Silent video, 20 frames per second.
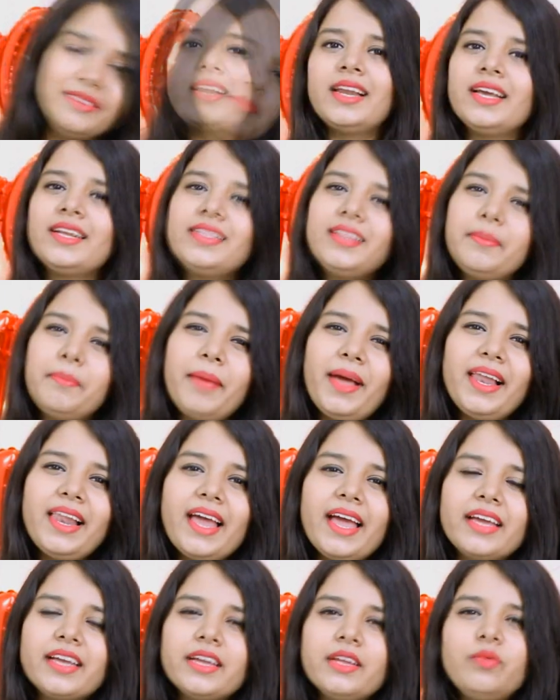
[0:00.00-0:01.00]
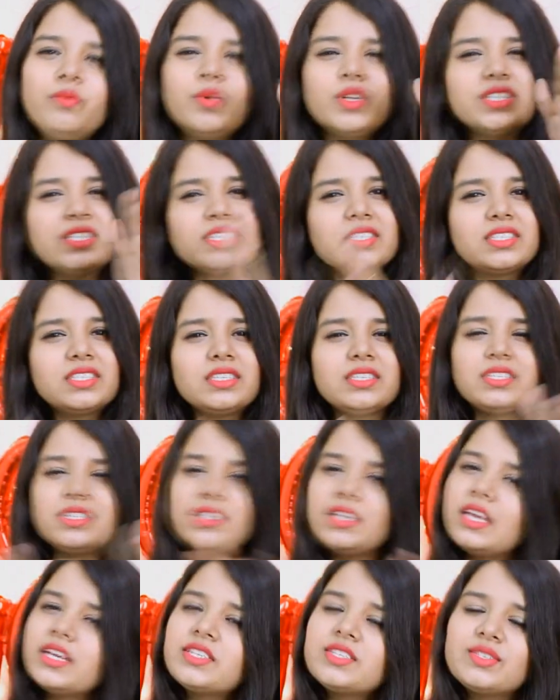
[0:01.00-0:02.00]
Click the bell icon which is just
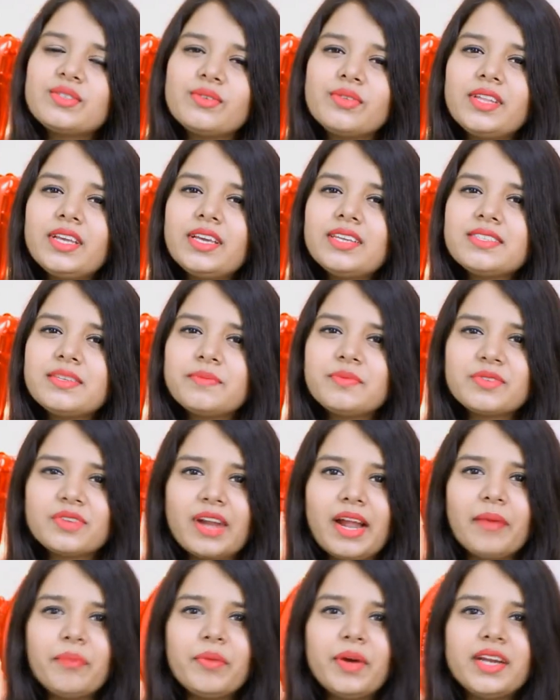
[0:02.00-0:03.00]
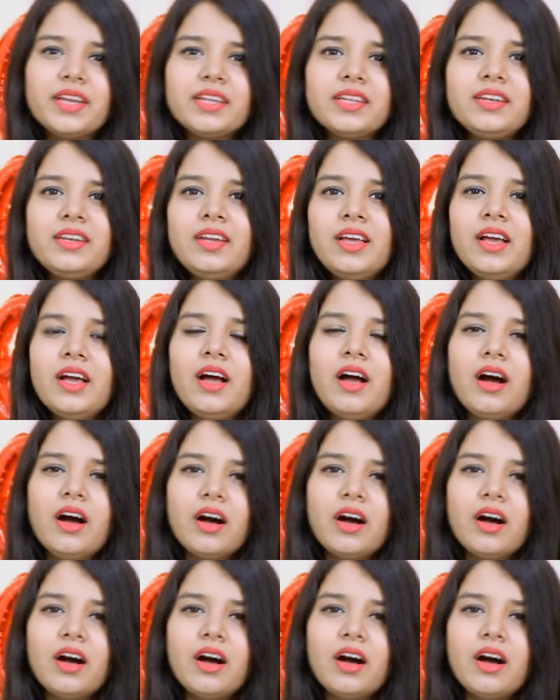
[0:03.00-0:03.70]
next to the subscribe button.